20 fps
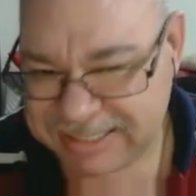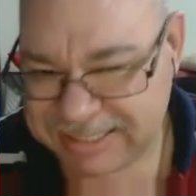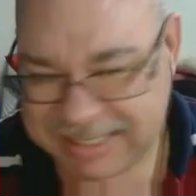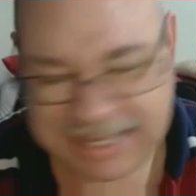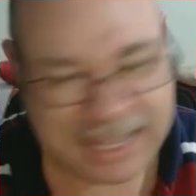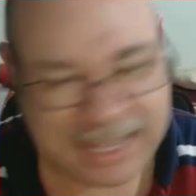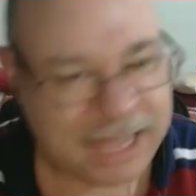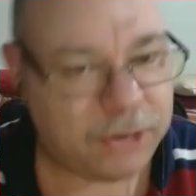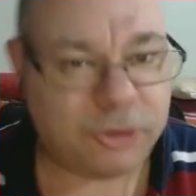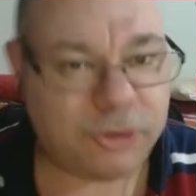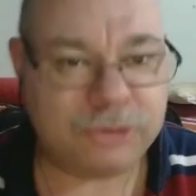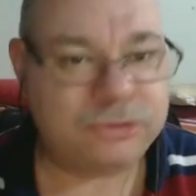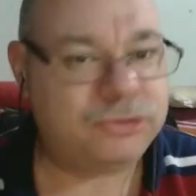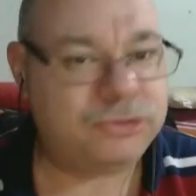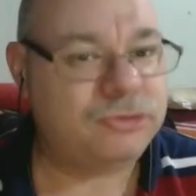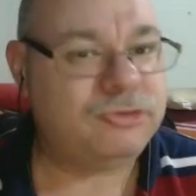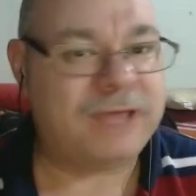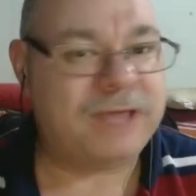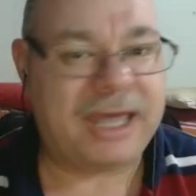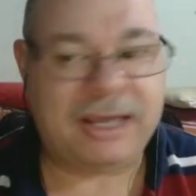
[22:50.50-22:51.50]
Cannot
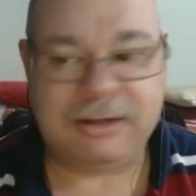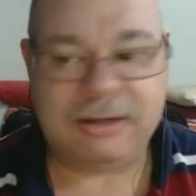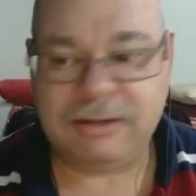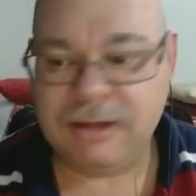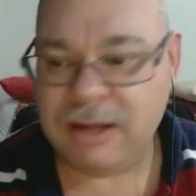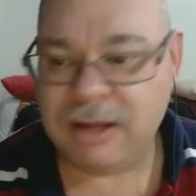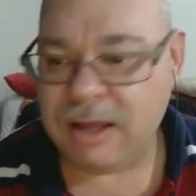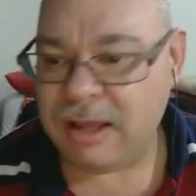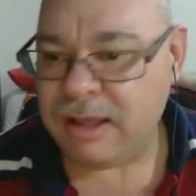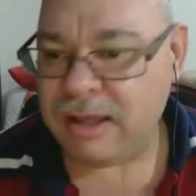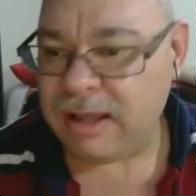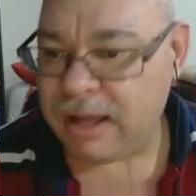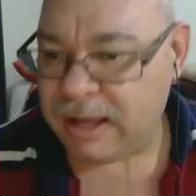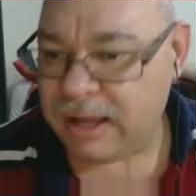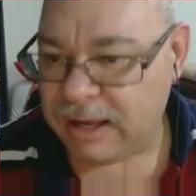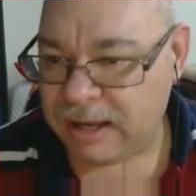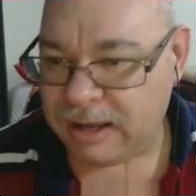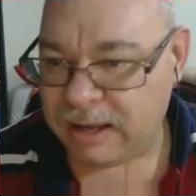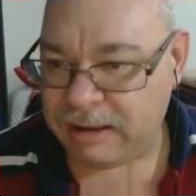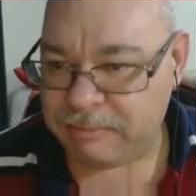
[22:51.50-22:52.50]
do that.
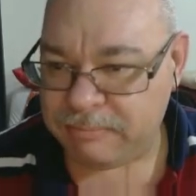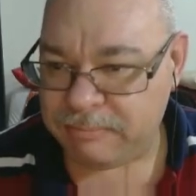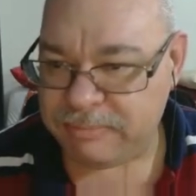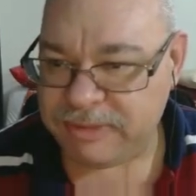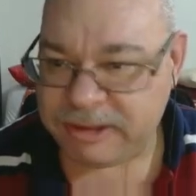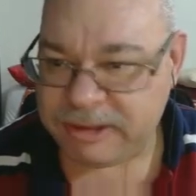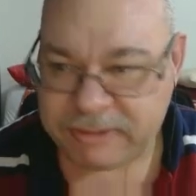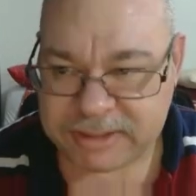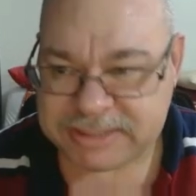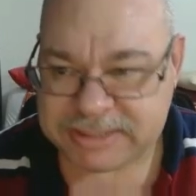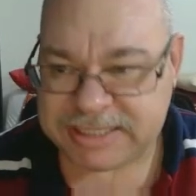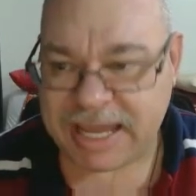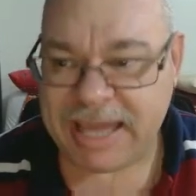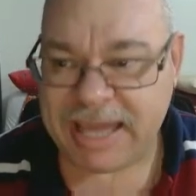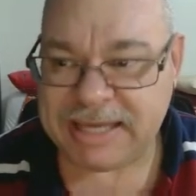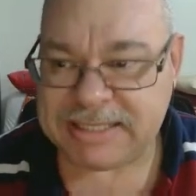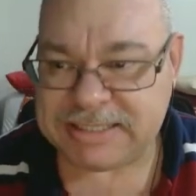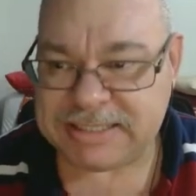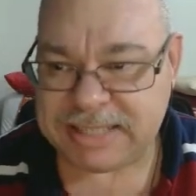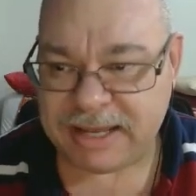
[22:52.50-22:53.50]
There are
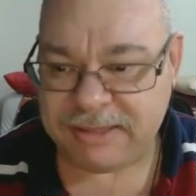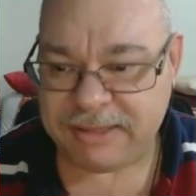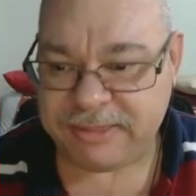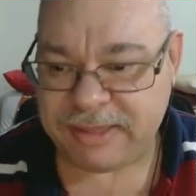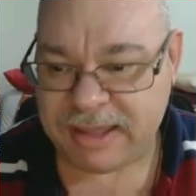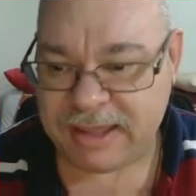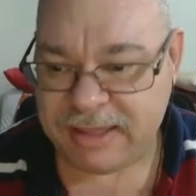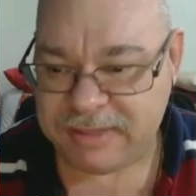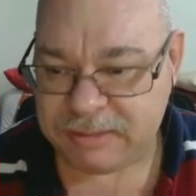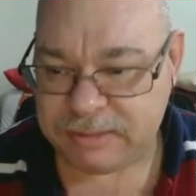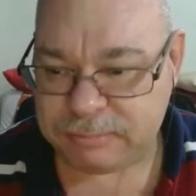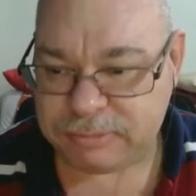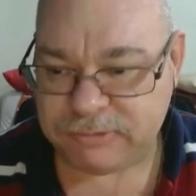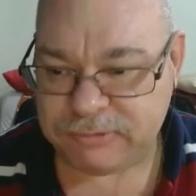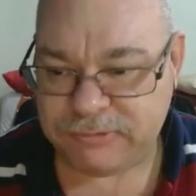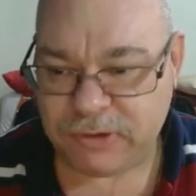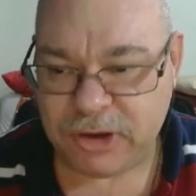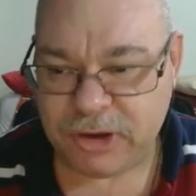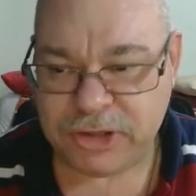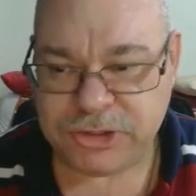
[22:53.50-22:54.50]
daggers out there that
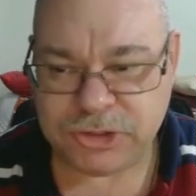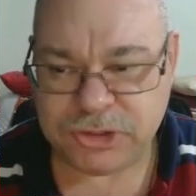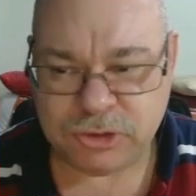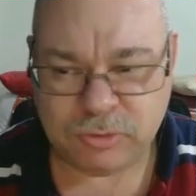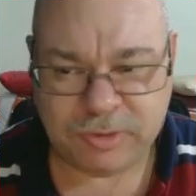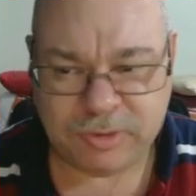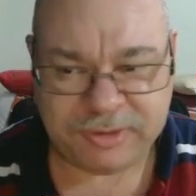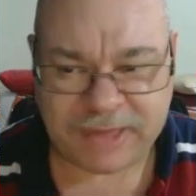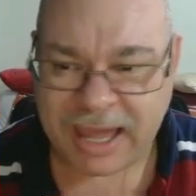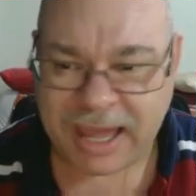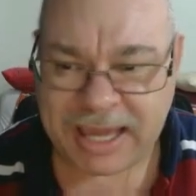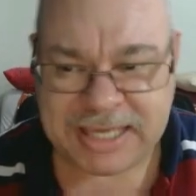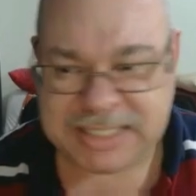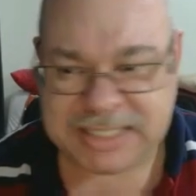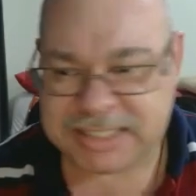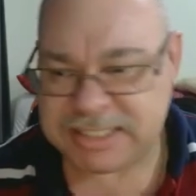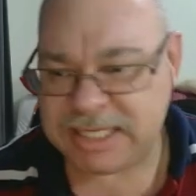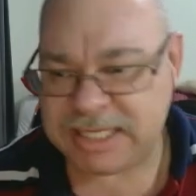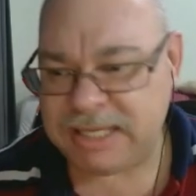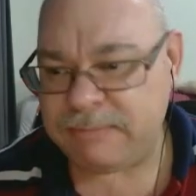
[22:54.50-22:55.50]
provide you with
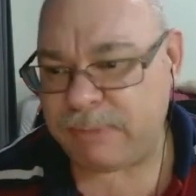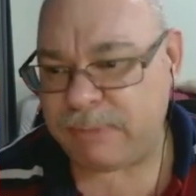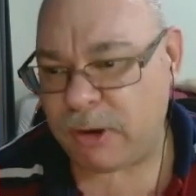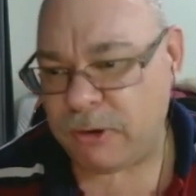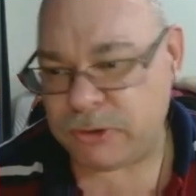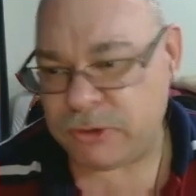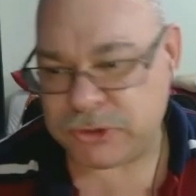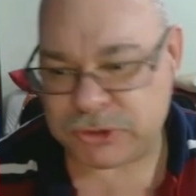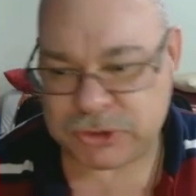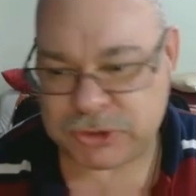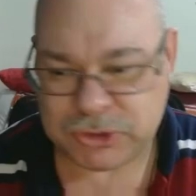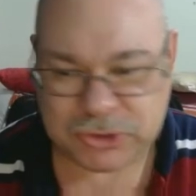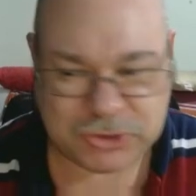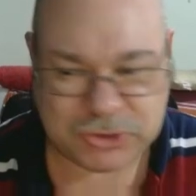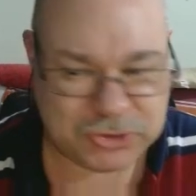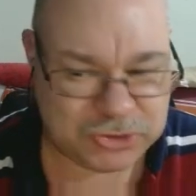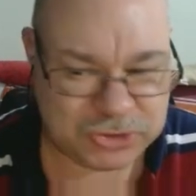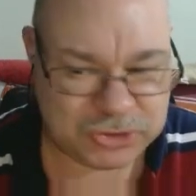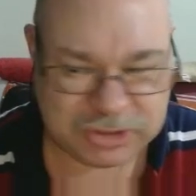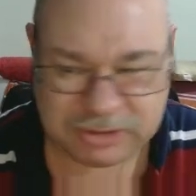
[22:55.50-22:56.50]
AC
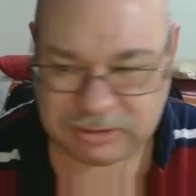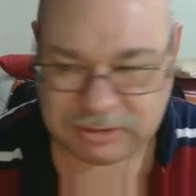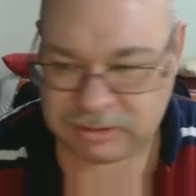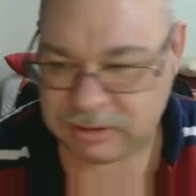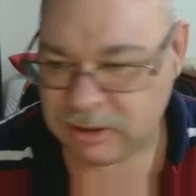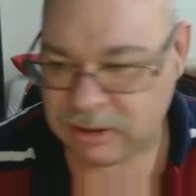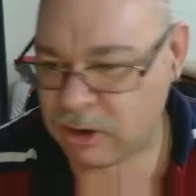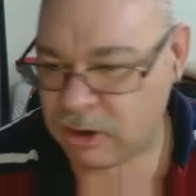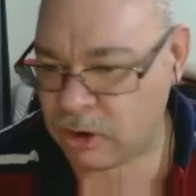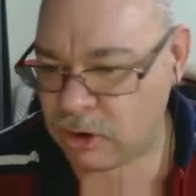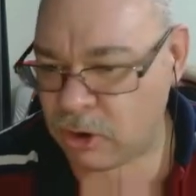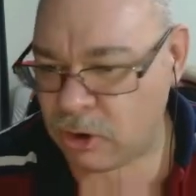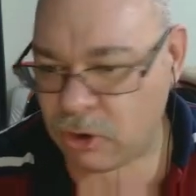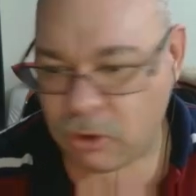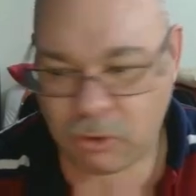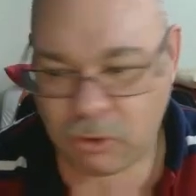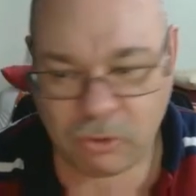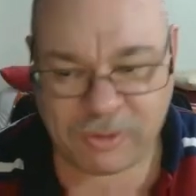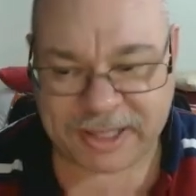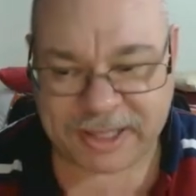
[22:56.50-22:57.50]
bonuses and
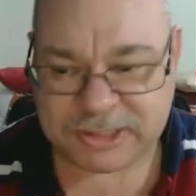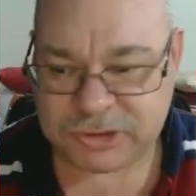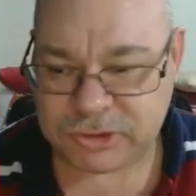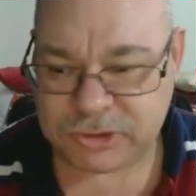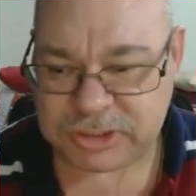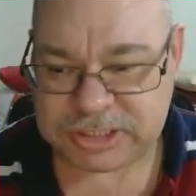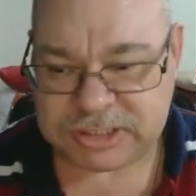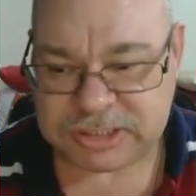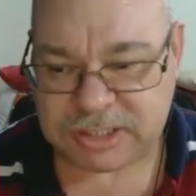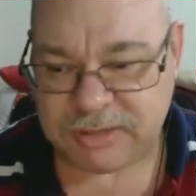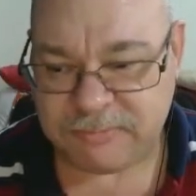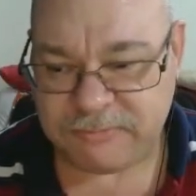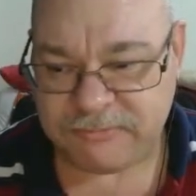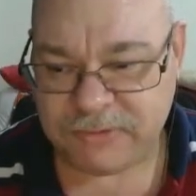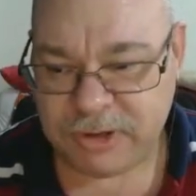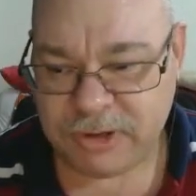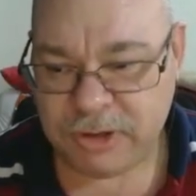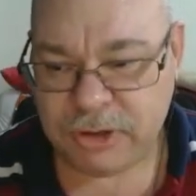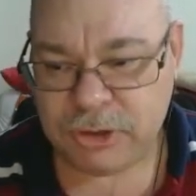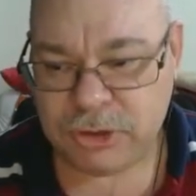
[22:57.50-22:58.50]
all that sort of
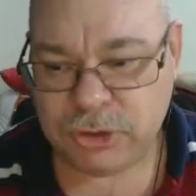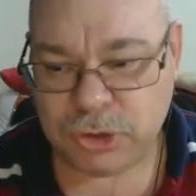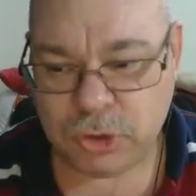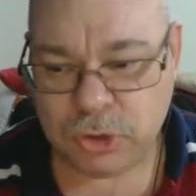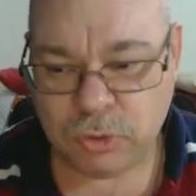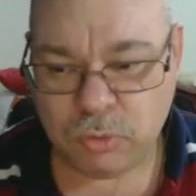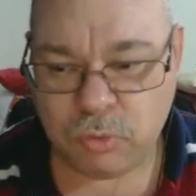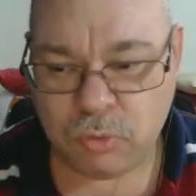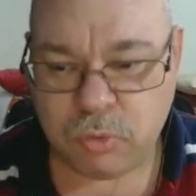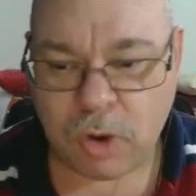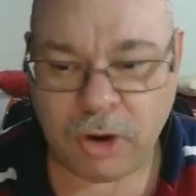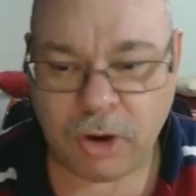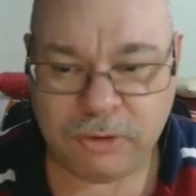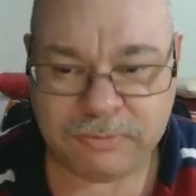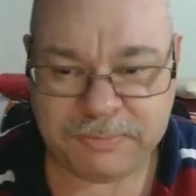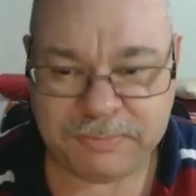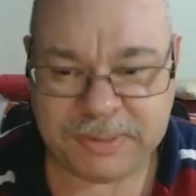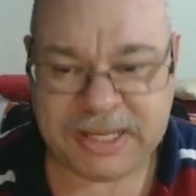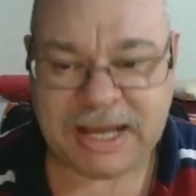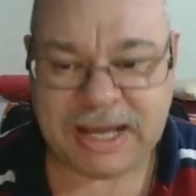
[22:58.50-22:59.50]
stuff. You
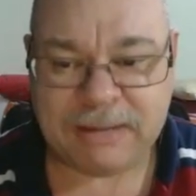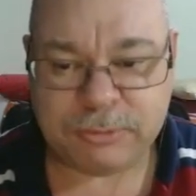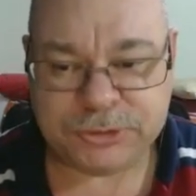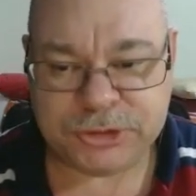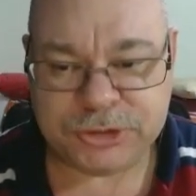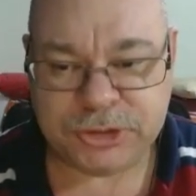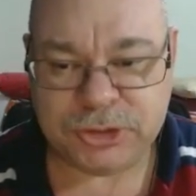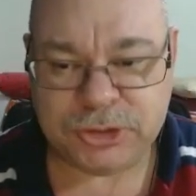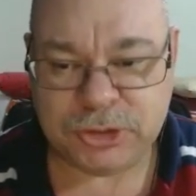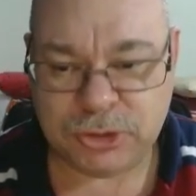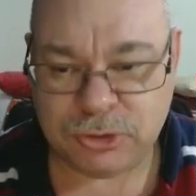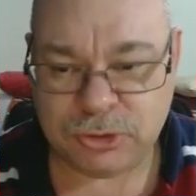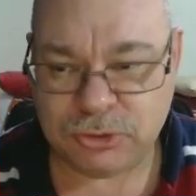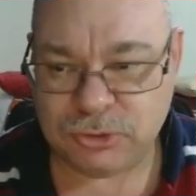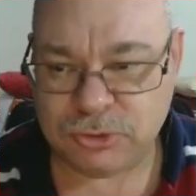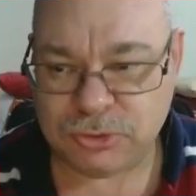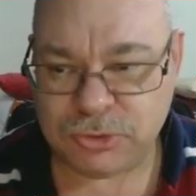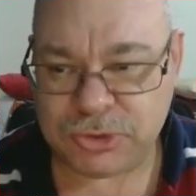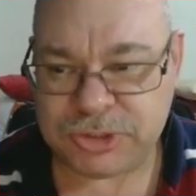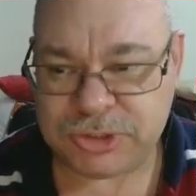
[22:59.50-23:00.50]
won't be able to
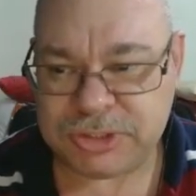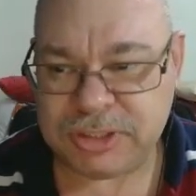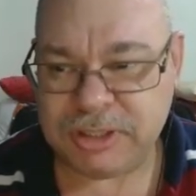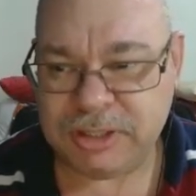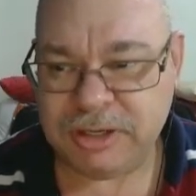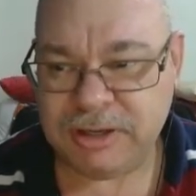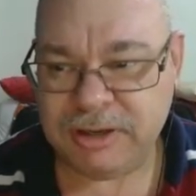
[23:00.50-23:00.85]
use